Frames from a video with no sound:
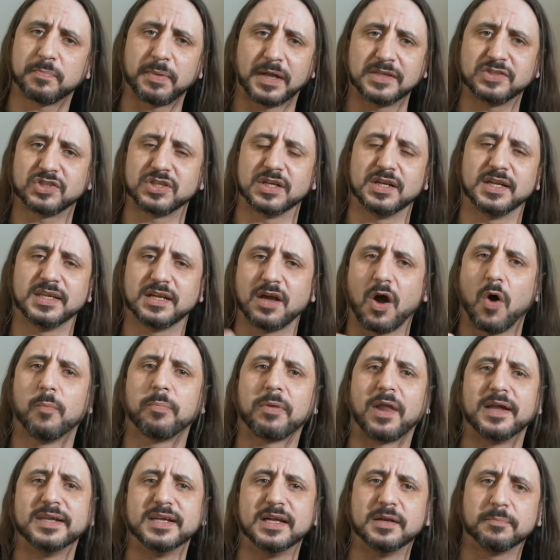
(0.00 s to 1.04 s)
basically
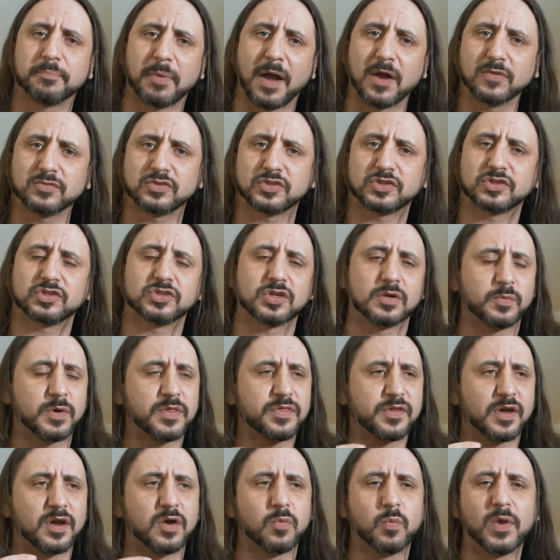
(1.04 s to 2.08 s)
gold-plated posts
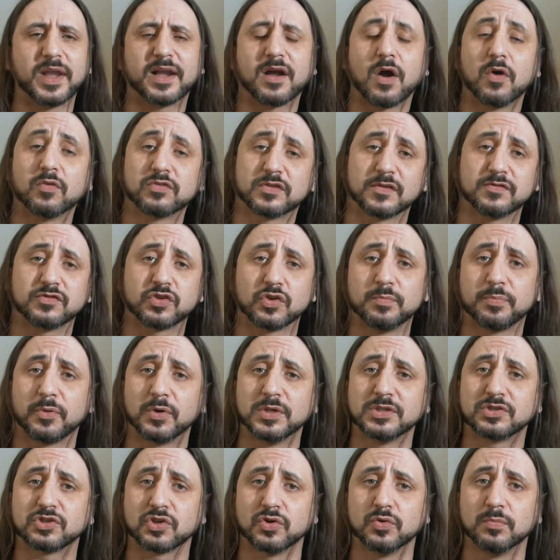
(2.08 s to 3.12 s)
with wick holes of
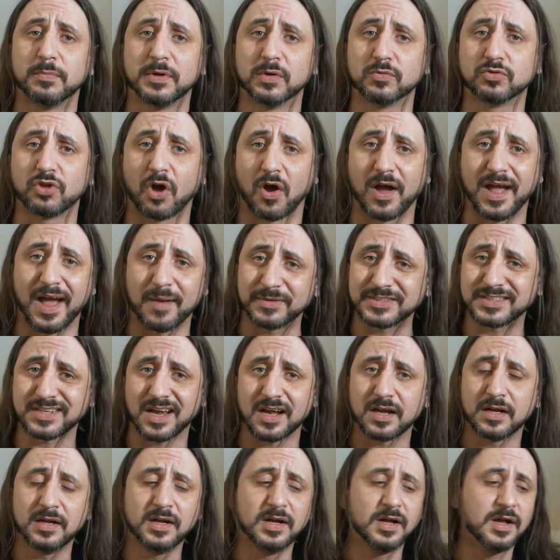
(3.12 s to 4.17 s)
2.2 mil
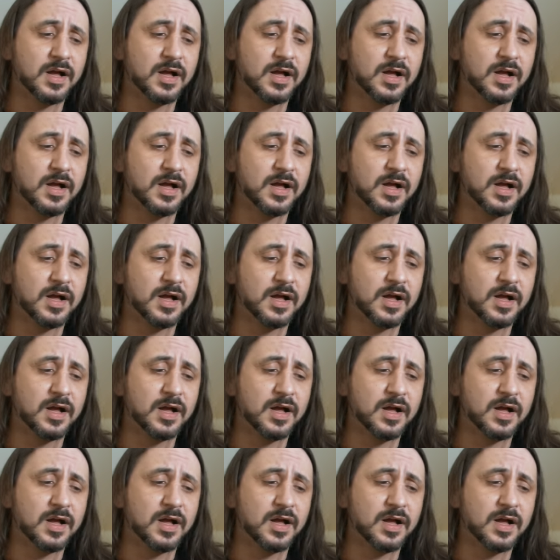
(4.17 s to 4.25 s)
diameter.